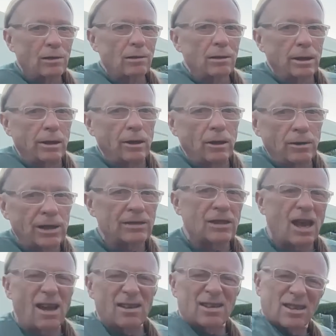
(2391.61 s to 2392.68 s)
This
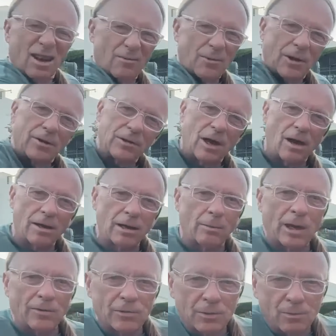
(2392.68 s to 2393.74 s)
kind of stuff you're talking
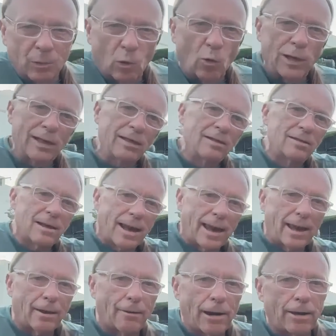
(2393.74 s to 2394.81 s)
about, the employees and
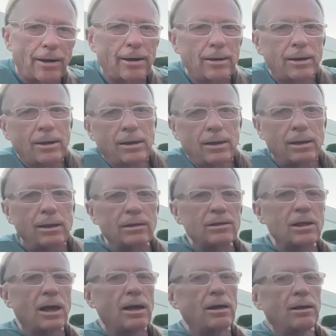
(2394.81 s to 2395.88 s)
hanging around it. It's
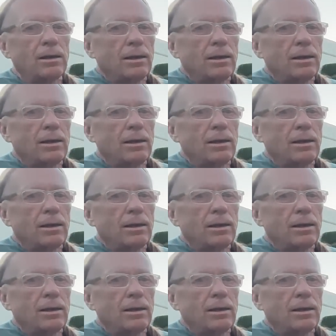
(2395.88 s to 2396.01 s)
kind of